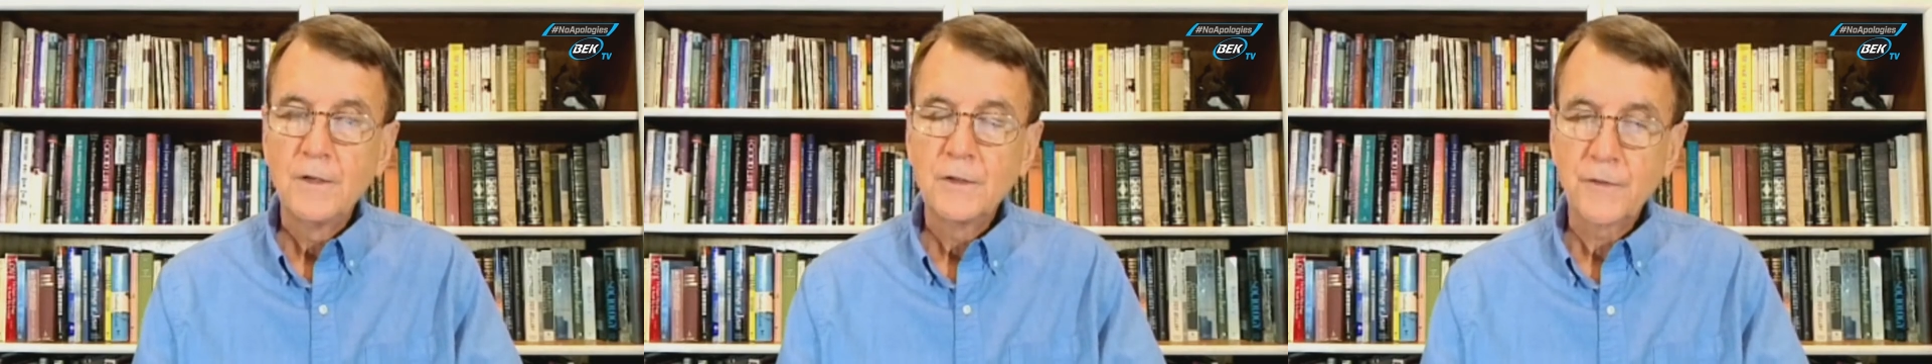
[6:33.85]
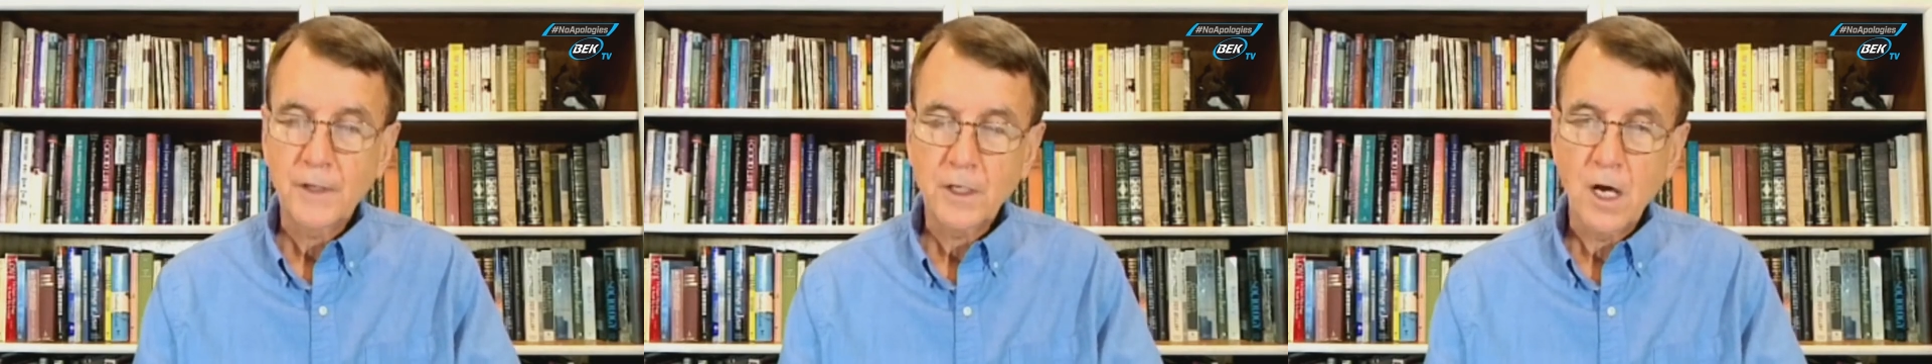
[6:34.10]
to
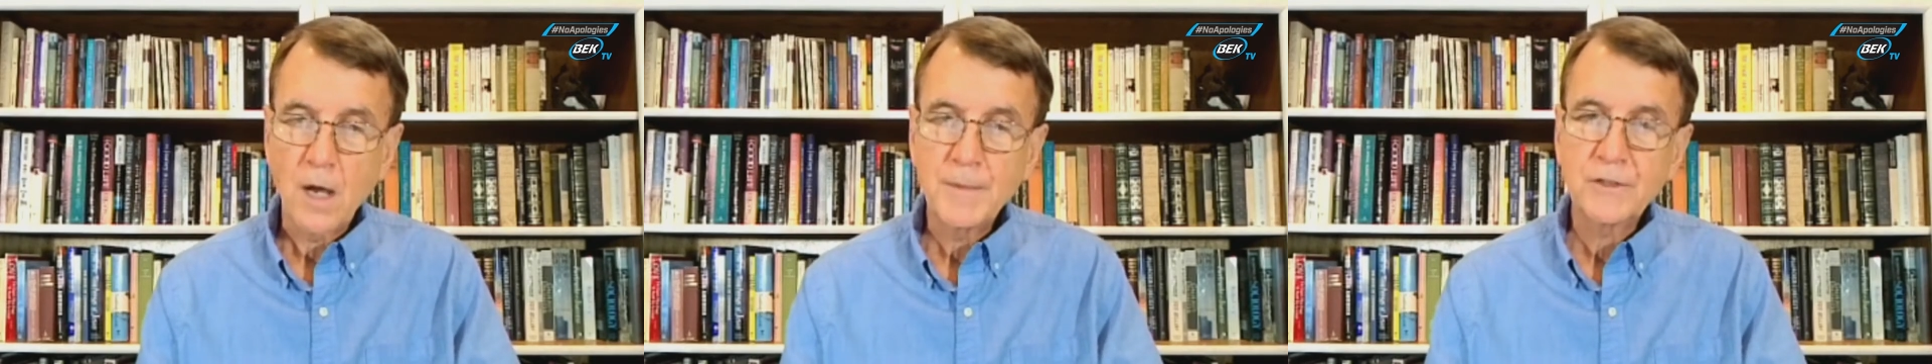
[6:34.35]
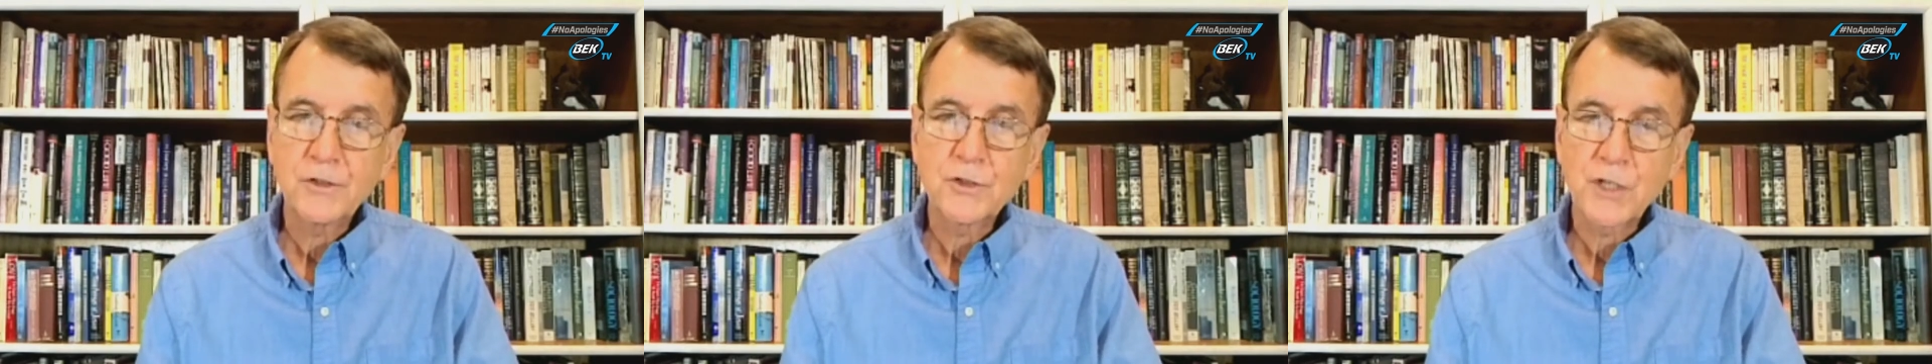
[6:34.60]
the
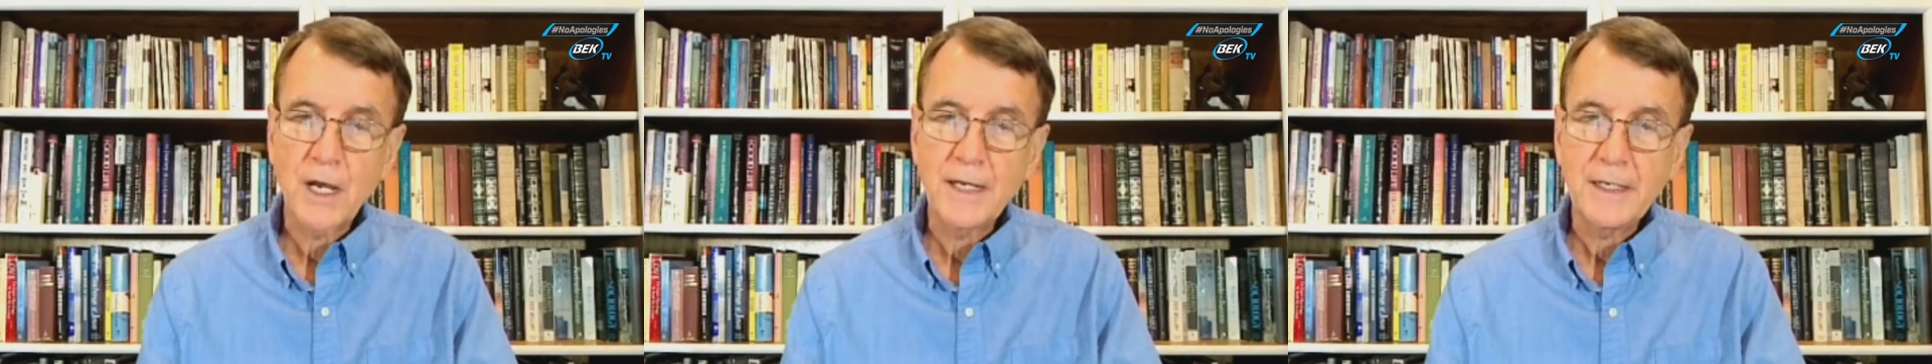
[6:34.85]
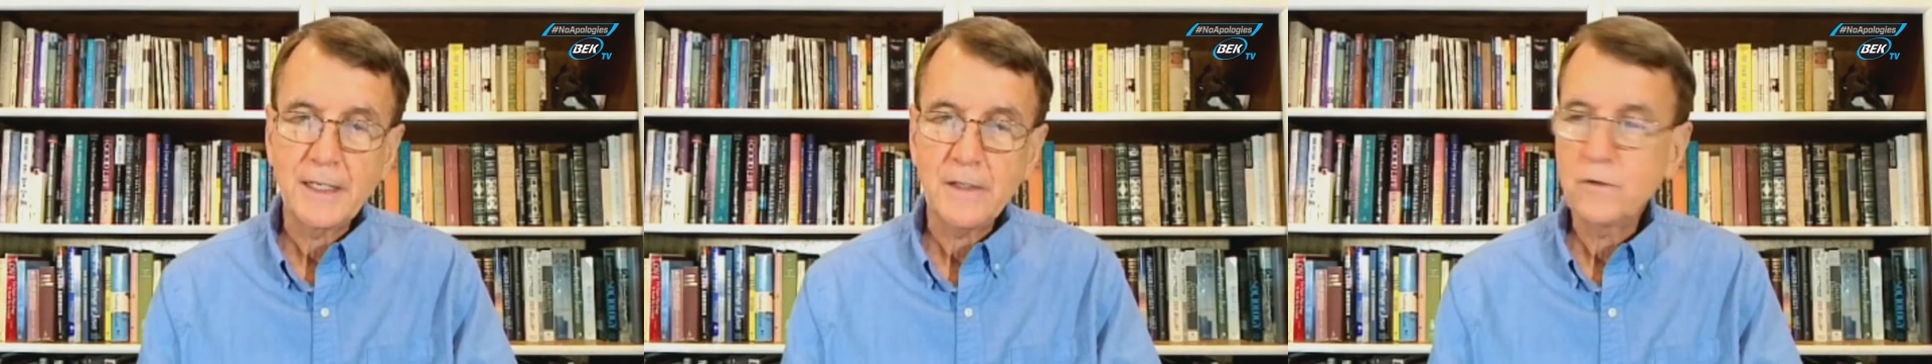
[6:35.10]
communist
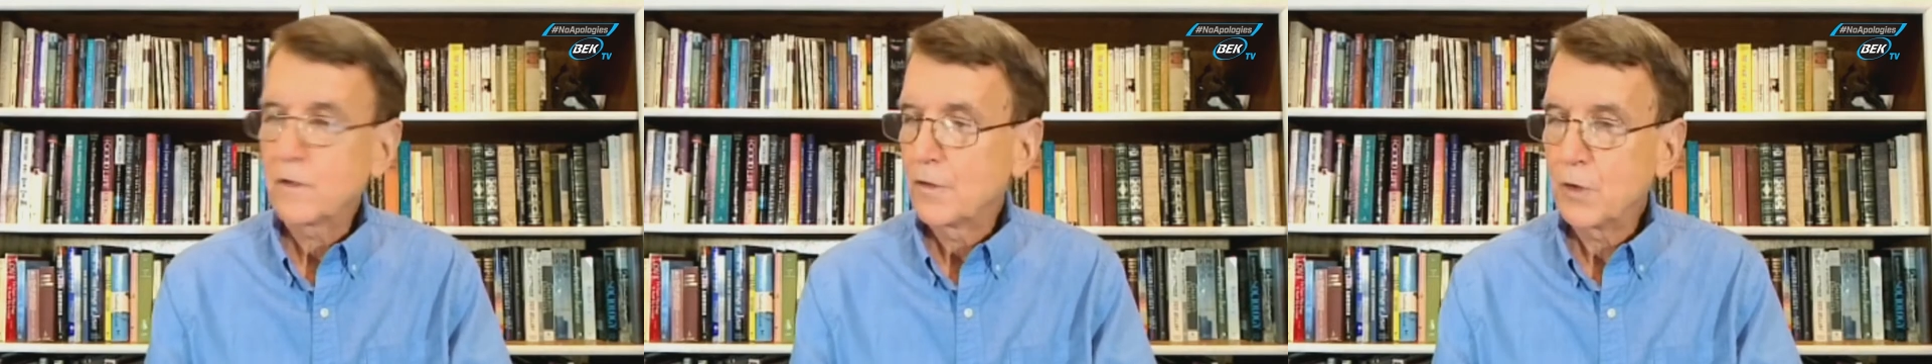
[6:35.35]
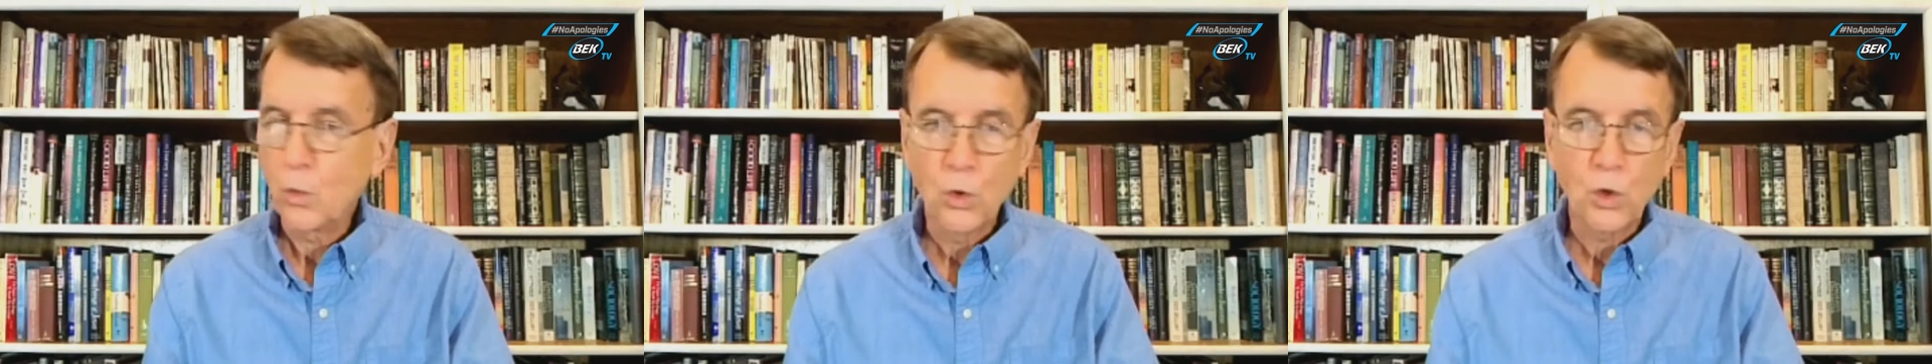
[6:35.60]
Chinese,
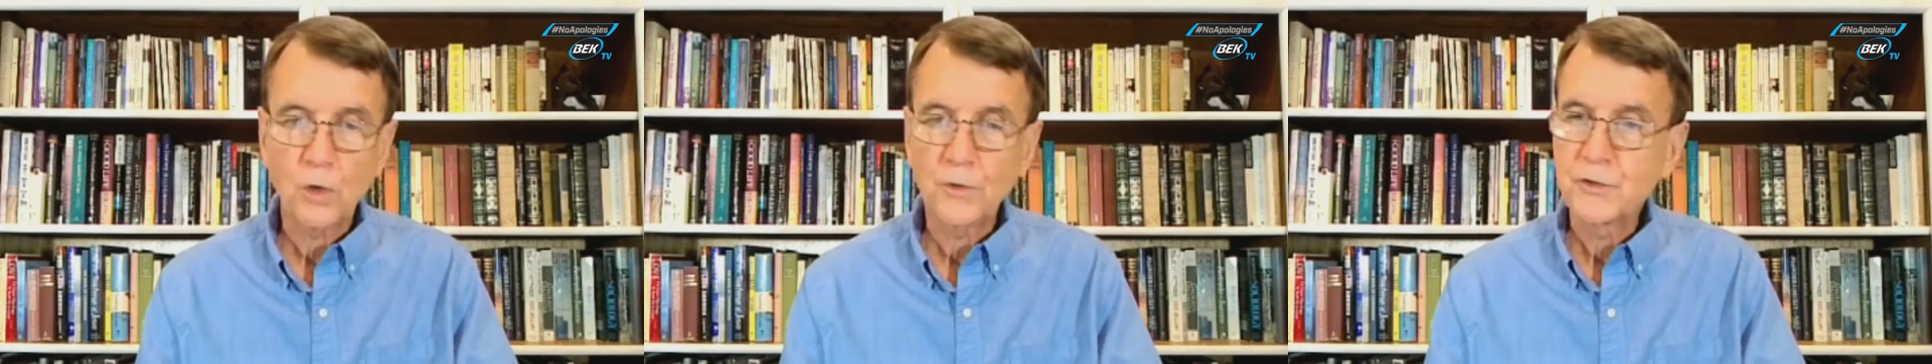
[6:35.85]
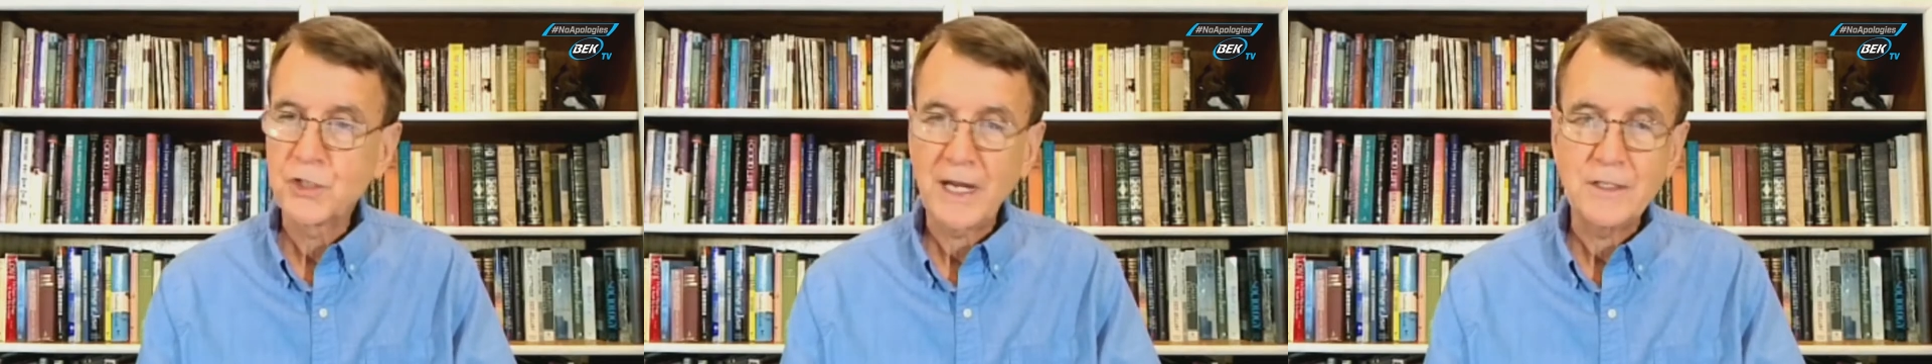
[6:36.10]
the
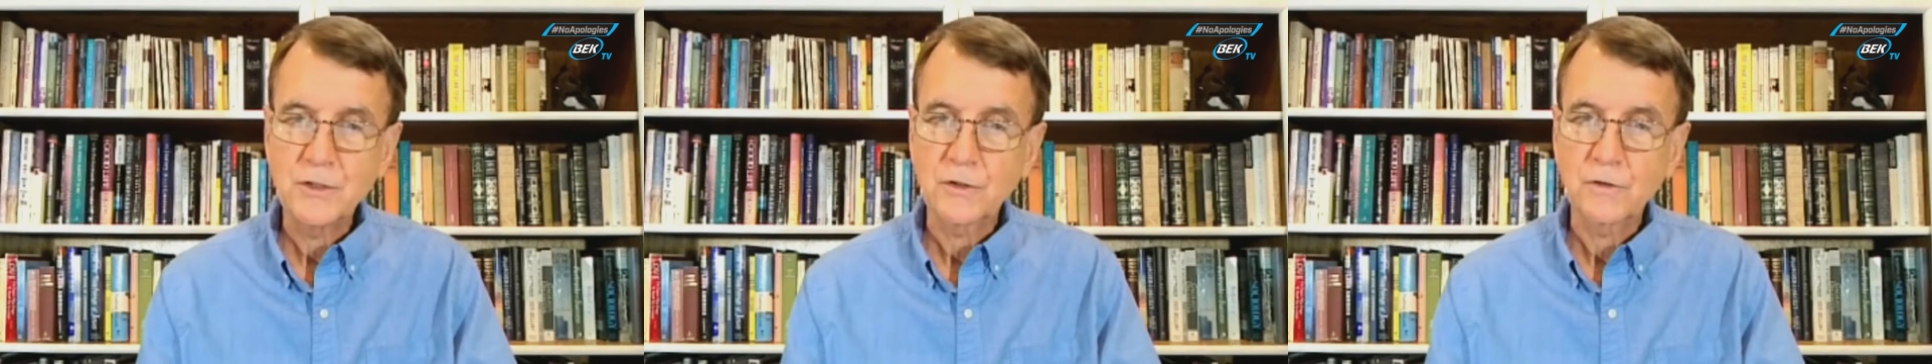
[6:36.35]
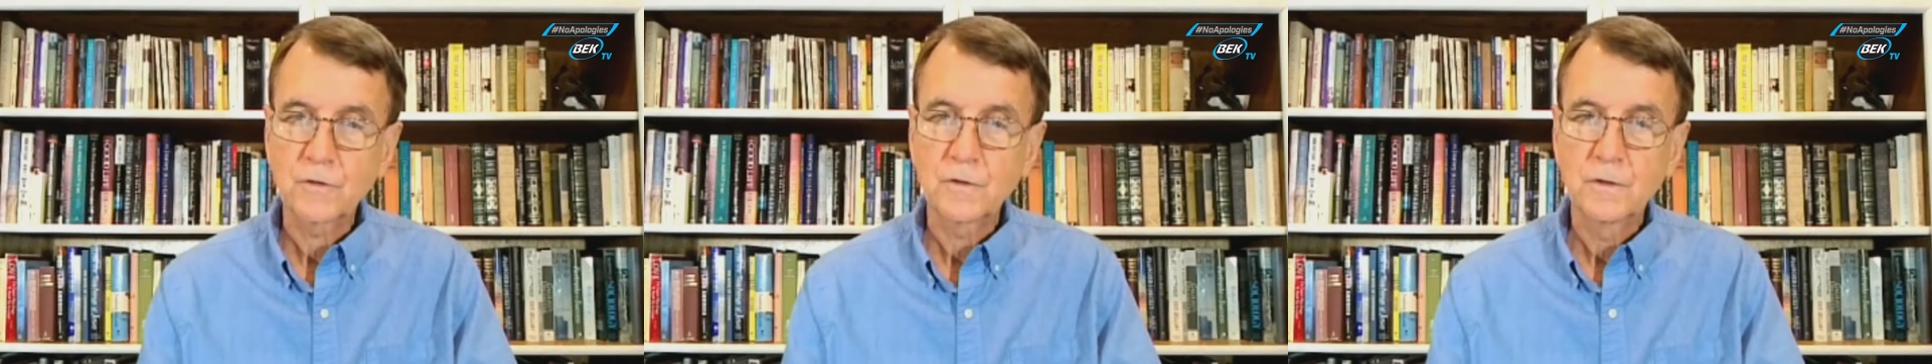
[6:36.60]
world
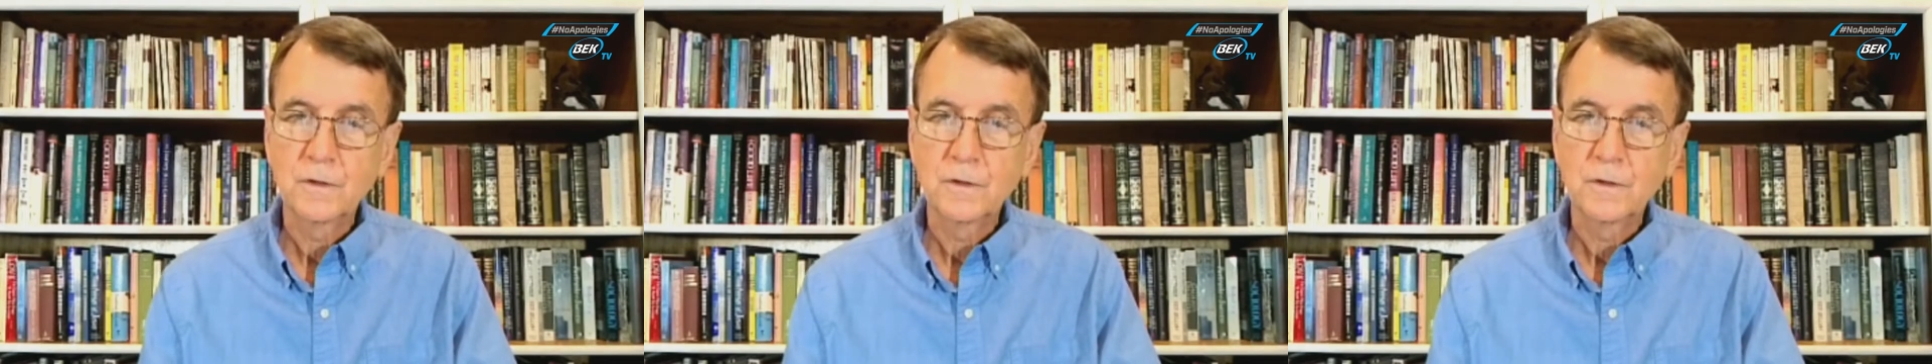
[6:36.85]
changes.